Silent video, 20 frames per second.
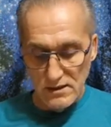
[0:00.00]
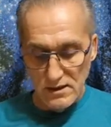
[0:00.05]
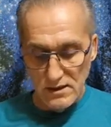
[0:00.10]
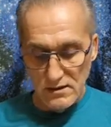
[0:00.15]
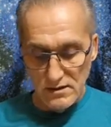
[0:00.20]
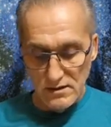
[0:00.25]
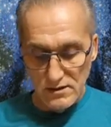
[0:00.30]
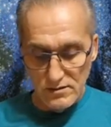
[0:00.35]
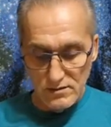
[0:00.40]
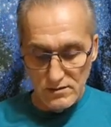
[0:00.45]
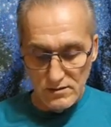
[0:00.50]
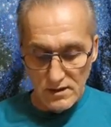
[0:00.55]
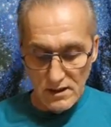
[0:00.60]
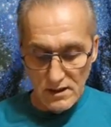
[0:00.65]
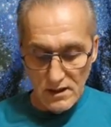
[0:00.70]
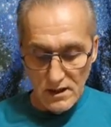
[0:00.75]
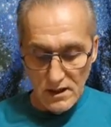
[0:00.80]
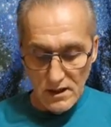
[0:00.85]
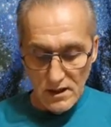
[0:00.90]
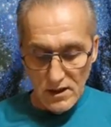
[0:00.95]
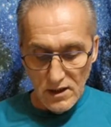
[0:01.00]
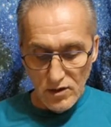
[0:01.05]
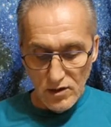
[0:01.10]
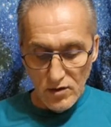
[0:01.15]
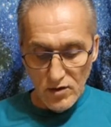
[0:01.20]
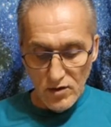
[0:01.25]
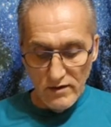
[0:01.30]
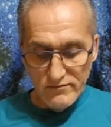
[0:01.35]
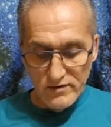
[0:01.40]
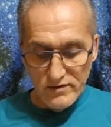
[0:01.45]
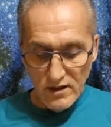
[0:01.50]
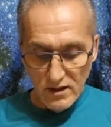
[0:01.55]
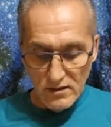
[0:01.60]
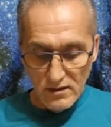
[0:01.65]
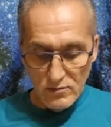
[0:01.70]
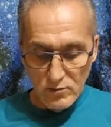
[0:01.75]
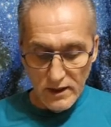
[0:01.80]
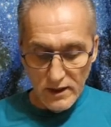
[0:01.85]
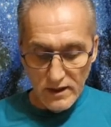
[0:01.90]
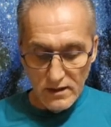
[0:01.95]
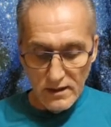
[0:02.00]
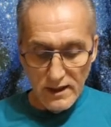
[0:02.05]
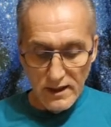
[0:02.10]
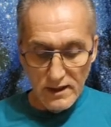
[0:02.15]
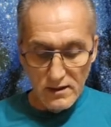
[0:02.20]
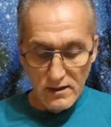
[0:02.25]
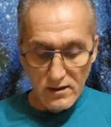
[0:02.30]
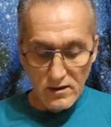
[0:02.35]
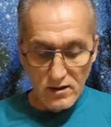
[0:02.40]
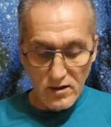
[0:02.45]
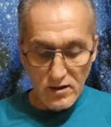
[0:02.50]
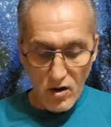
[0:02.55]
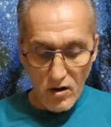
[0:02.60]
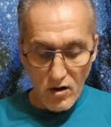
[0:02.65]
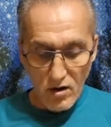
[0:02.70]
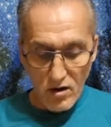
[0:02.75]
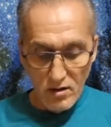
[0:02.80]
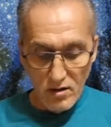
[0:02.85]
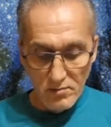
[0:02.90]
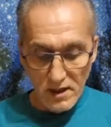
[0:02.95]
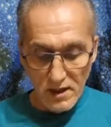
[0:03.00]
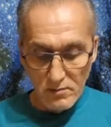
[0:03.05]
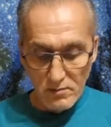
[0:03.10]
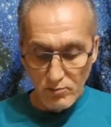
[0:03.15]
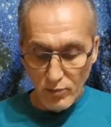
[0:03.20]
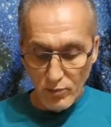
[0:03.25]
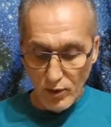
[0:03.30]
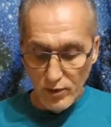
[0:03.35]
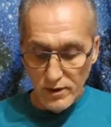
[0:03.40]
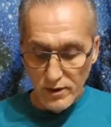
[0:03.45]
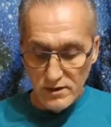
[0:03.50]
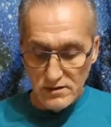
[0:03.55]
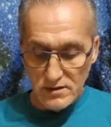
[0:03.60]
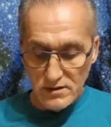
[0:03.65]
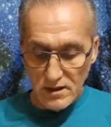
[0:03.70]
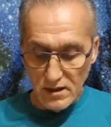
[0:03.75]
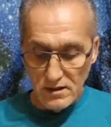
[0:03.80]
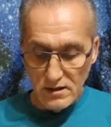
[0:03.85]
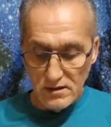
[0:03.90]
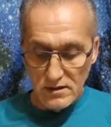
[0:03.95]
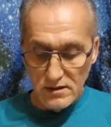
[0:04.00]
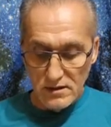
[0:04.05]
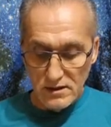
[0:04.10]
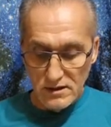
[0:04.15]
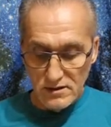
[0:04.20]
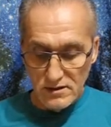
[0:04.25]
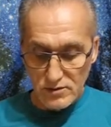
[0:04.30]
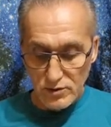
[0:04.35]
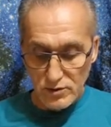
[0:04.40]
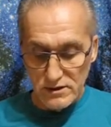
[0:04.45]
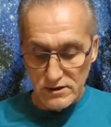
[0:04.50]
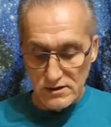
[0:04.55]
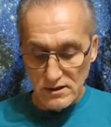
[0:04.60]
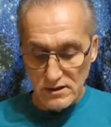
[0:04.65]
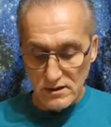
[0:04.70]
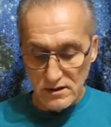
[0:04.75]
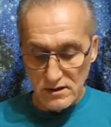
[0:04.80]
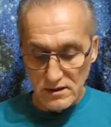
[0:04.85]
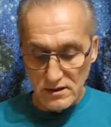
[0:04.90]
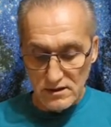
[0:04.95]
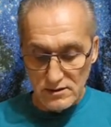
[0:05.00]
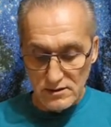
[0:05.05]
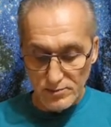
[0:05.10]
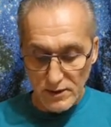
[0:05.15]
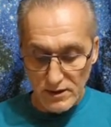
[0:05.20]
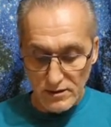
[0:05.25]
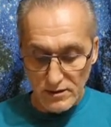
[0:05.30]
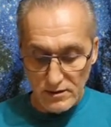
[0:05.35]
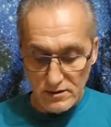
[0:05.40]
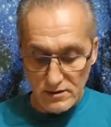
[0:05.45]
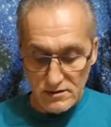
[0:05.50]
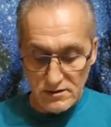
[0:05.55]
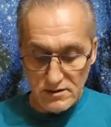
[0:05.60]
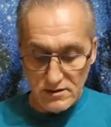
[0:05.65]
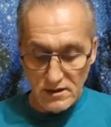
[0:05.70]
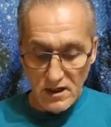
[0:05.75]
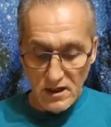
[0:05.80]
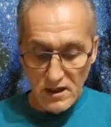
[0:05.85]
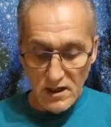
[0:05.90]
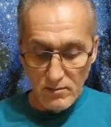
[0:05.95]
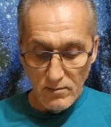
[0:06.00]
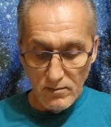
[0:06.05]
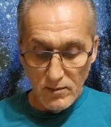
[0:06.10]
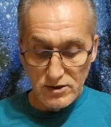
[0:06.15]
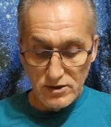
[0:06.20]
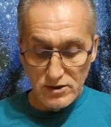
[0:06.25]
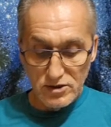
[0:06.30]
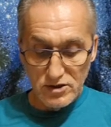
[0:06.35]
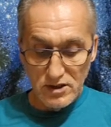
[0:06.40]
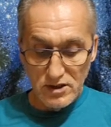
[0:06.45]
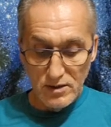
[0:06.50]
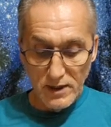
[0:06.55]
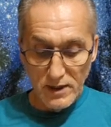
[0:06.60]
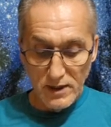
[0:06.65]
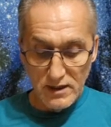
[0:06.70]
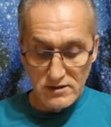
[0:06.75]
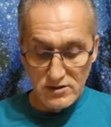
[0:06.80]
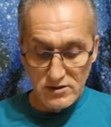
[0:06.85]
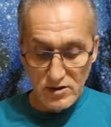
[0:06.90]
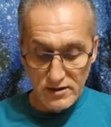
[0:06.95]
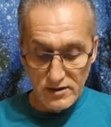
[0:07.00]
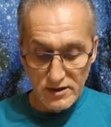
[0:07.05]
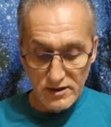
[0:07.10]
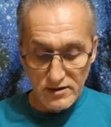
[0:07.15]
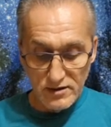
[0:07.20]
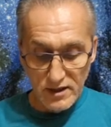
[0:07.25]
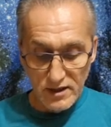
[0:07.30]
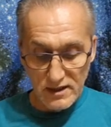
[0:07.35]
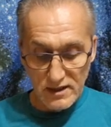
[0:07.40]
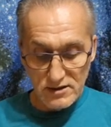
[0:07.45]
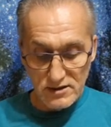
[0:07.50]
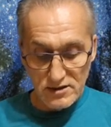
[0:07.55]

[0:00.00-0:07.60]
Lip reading: Focus your entire attention upon the all-controlling God Self within you, and do not forget to hold it there.